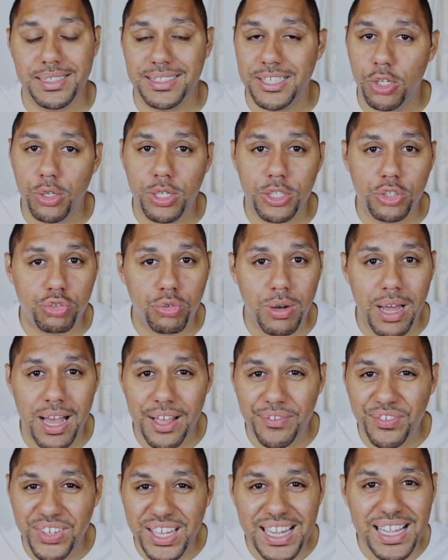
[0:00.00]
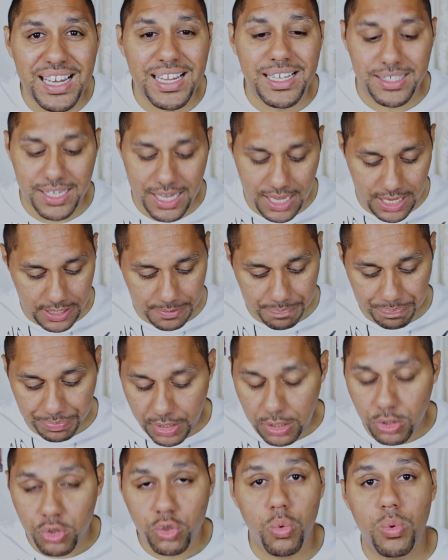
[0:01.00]
Eats. You can drive anytime,
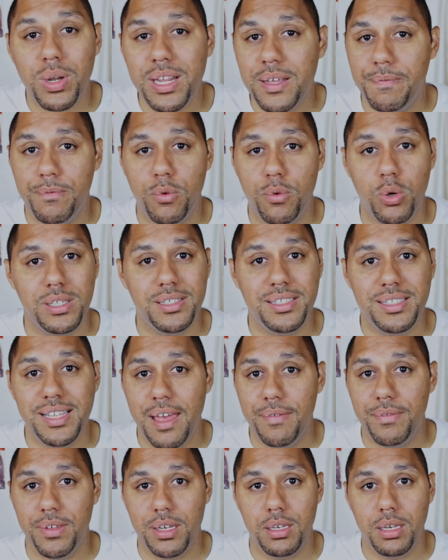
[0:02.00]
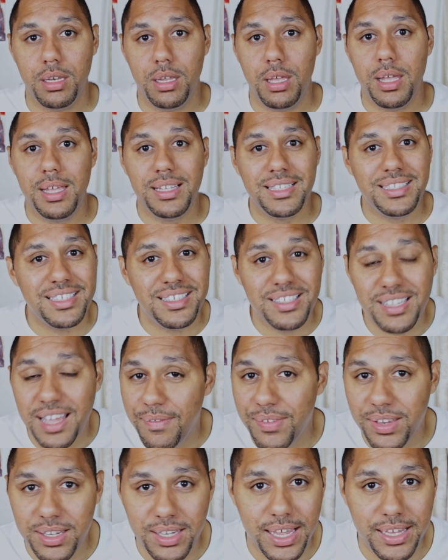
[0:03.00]
24/7,
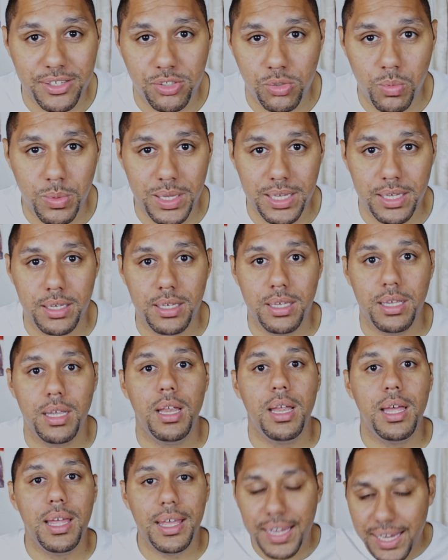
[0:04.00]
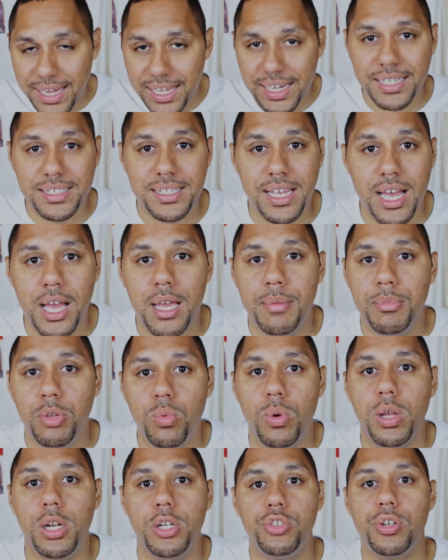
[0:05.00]
7 days a week. Anytime you
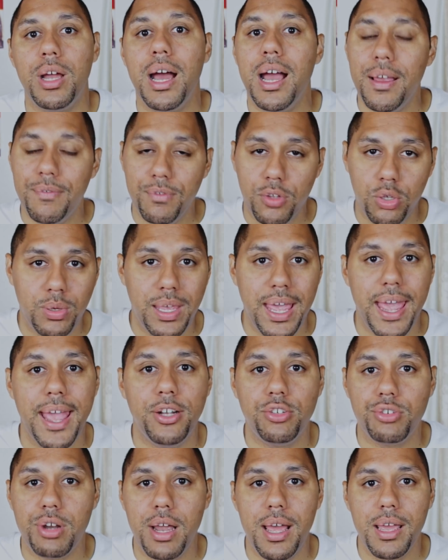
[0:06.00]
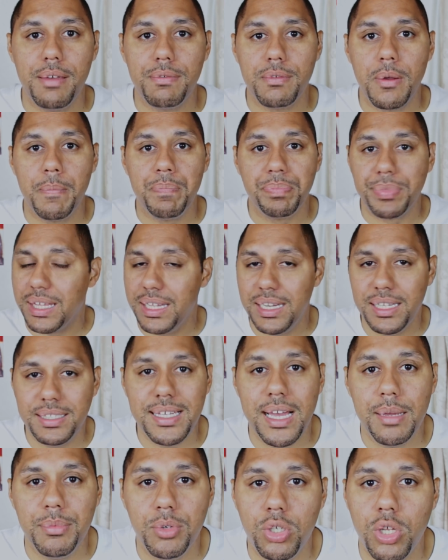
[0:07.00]
want to drive, you can drive.
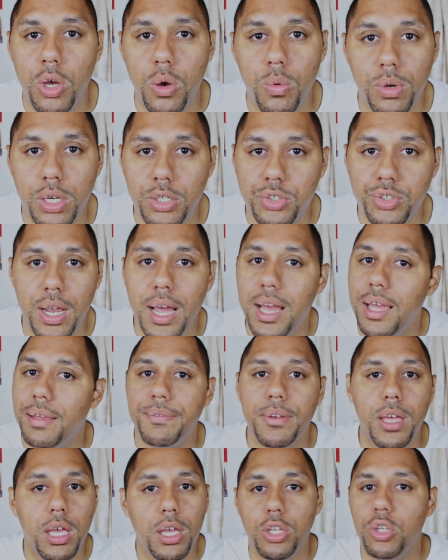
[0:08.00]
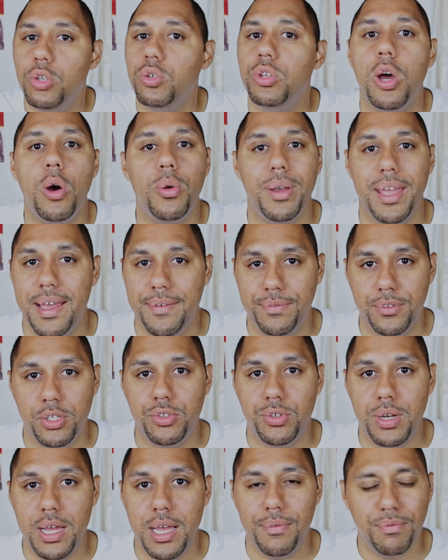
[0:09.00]
Anytime you don't want to drive, you don't have to
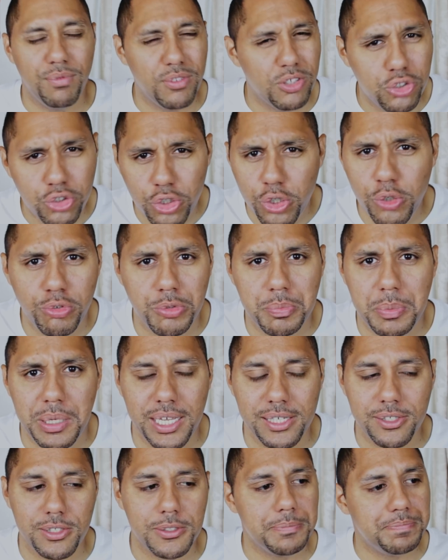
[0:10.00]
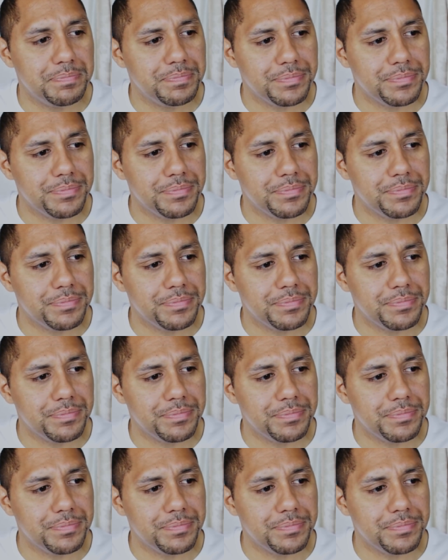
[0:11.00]
drive. It's a huge plus.